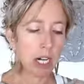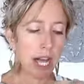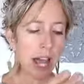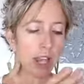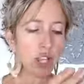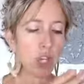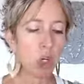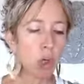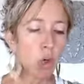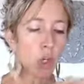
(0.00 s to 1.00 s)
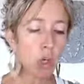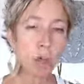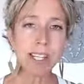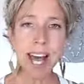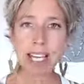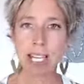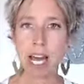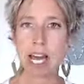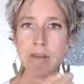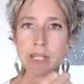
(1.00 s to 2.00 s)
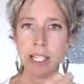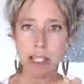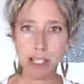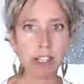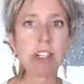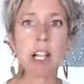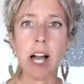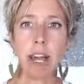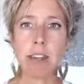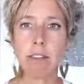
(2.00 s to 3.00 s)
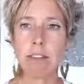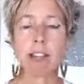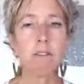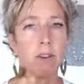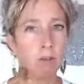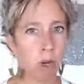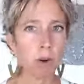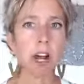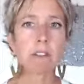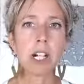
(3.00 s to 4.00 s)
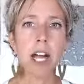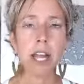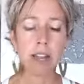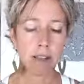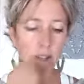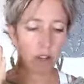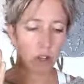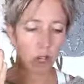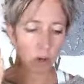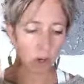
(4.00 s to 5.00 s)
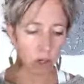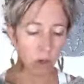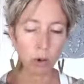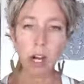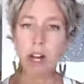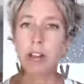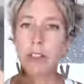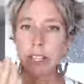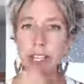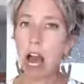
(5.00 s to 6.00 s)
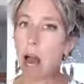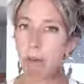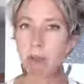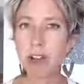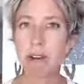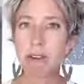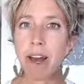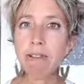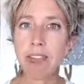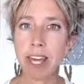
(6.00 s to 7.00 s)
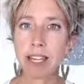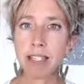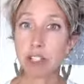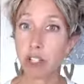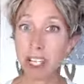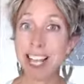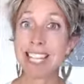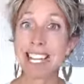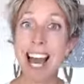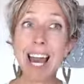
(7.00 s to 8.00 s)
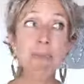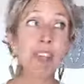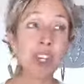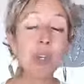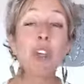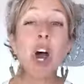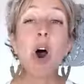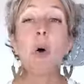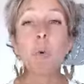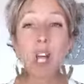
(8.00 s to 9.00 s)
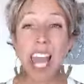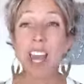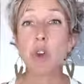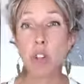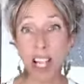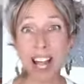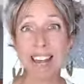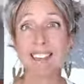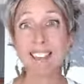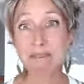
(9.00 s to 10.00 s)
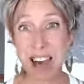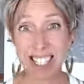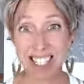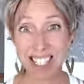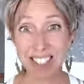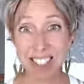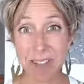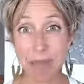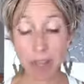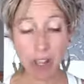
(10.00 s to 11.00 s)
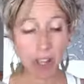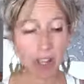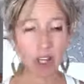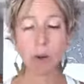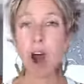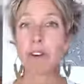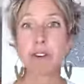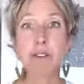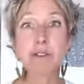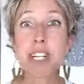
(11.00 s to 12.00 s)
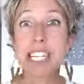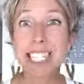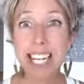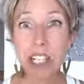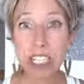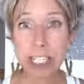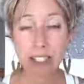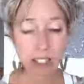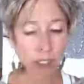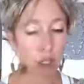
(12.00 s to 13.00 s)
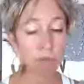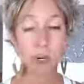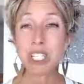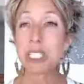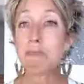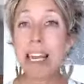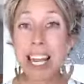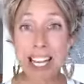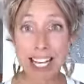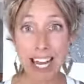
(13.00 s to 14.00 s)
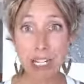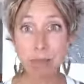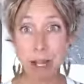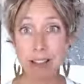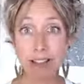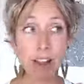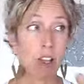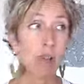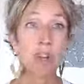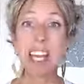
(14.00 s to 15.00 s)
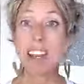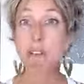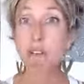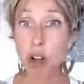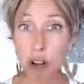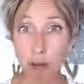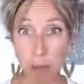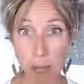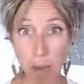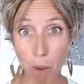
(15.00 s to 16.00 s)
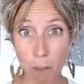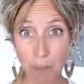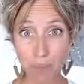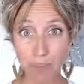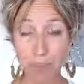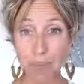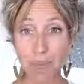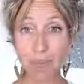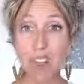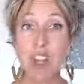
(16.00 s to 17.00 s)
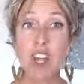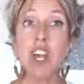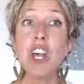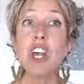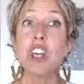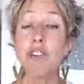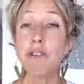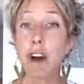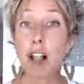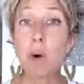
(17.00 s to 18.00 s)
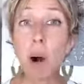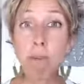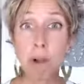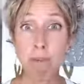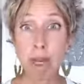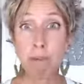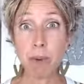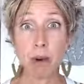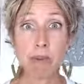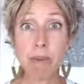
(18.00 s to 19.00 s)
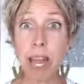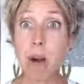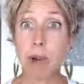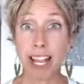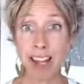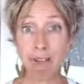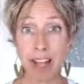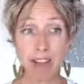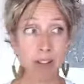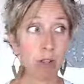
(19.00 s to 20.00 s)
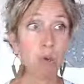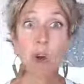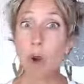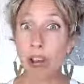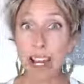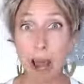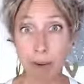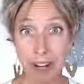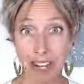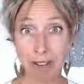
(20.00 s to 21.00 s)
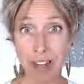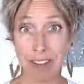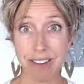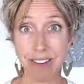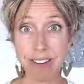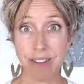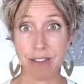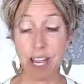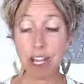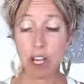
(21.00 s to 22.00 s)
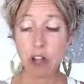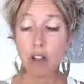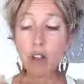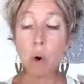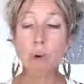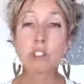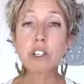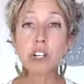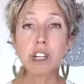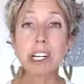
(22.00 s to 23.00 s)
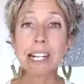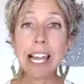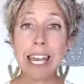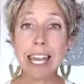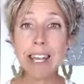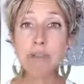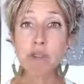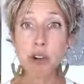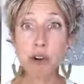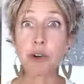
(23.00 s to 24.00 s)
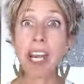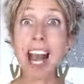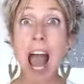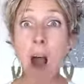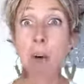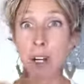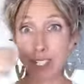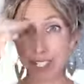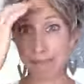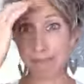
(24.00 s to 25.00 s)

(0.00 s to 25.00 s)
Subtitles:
And you use that time to see your clients. And if you don't have clients, you do the top 3 to 5 things during that time that you know will get clients the fastest. You offer free sessions, you book speaking engagements, you get in front of people, you follow up with people from networking events, you go to networking events. Right? Those are your client recruiting hours.